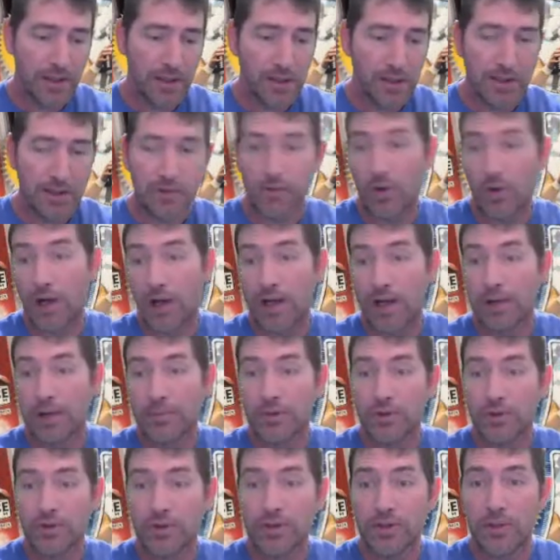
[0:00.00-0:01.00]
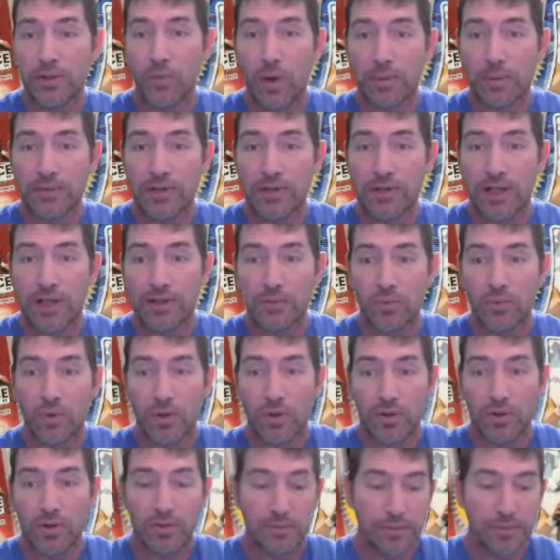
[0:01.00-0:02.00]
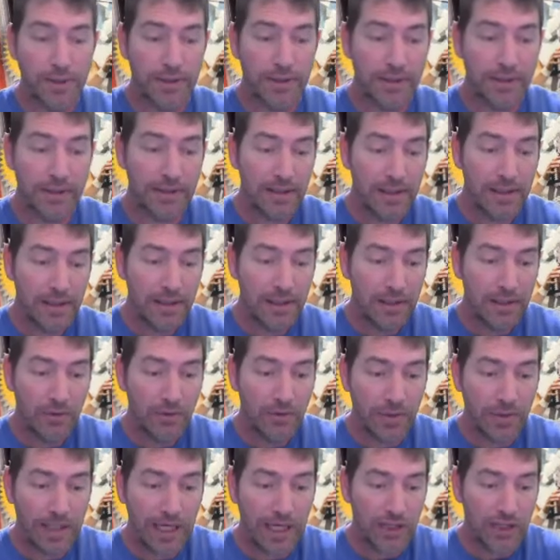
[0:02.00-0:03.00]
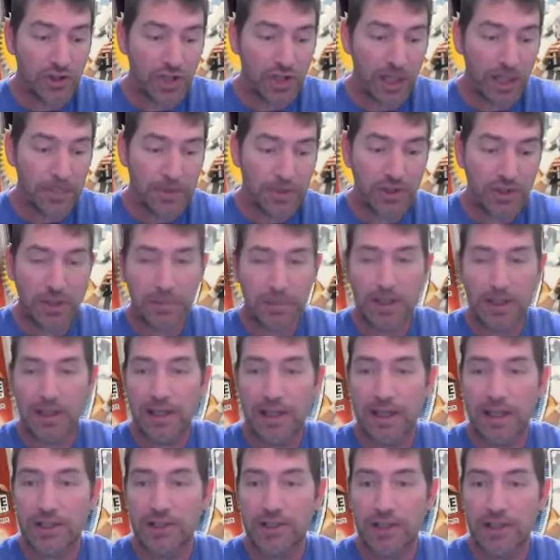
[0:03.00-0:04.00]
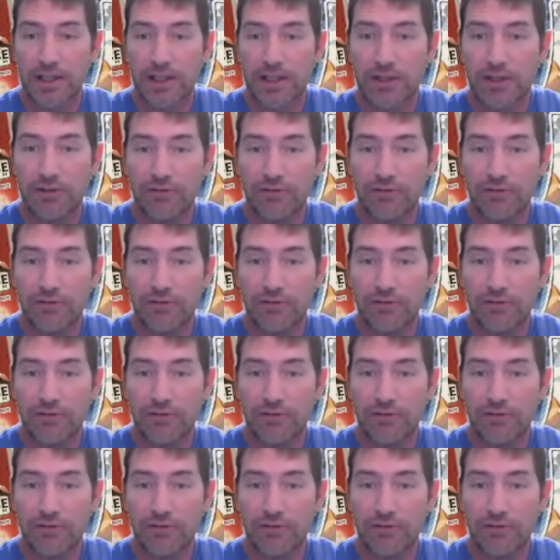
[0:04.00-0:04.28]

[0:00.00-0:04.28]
So I am using the websites more, but we got championship collection here.